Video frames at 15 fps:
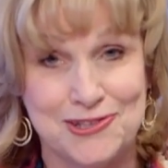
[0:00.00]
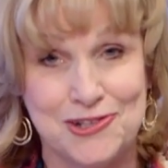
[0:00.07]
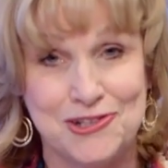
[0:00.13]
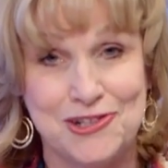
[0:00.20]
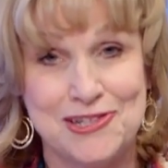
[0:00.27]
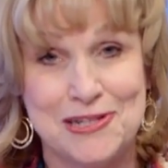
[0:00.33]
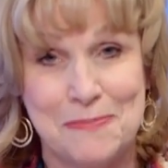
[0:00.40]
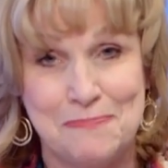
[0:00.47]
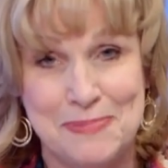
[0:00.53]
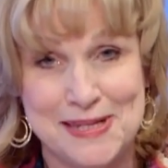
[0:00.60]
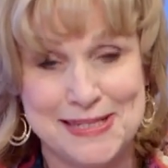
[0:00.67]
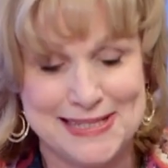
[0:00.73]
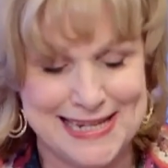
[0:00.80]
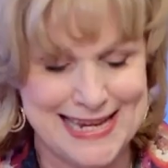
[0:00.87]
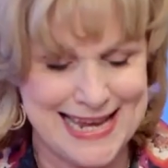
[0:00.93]
so she's a
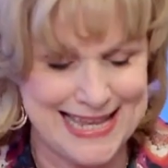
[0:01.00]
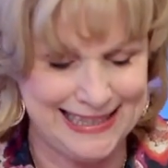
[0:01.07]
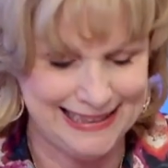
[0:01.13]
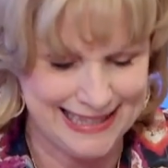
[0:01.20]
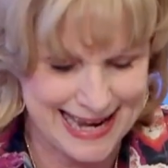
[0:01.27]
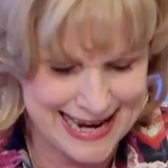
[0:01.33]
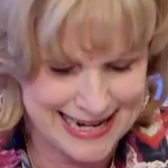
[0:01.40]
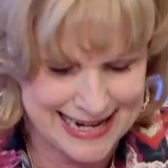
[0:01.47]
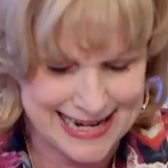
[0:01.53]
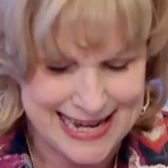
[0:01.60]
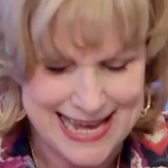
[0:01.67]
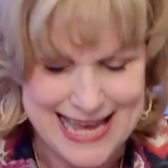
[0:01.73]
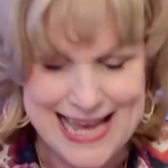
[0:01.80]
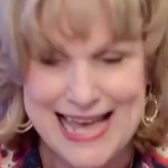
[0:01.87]
busy lady.